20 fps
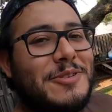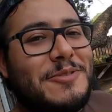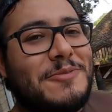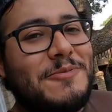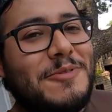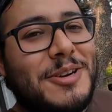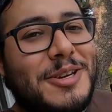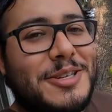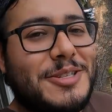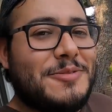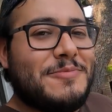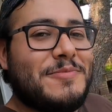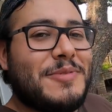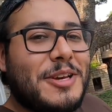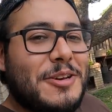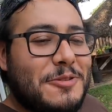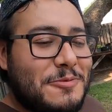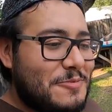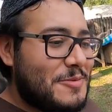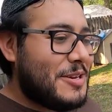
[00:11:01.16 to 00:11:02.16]
there and watch them.
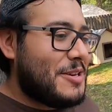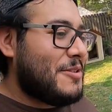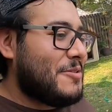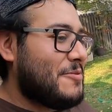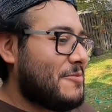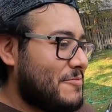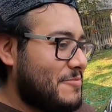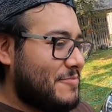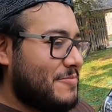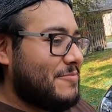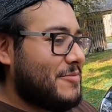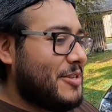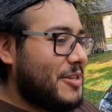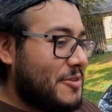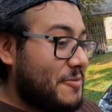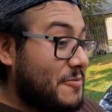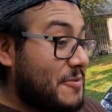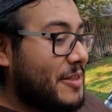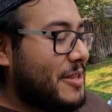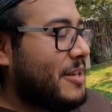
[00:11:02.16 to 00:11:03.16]
Help me out by
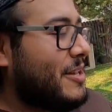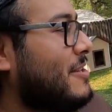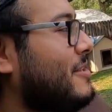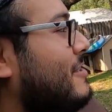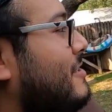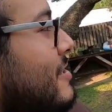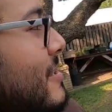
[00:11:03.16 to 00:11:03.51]
doing that.